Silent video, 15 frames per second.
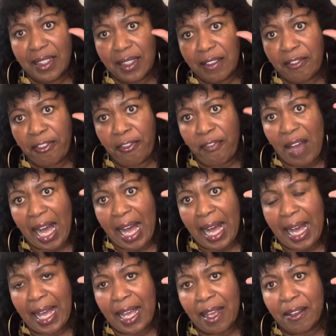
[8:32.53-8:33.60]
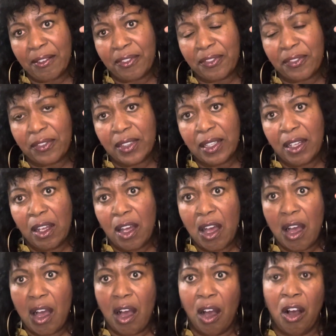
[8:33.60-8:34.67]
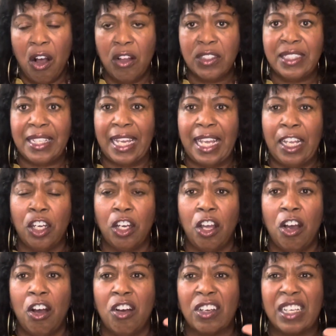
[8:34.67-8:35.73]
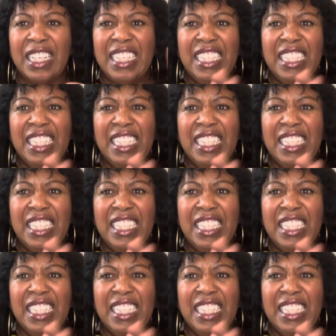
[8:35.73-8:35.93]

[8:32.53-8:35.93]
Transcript: 5 all day long.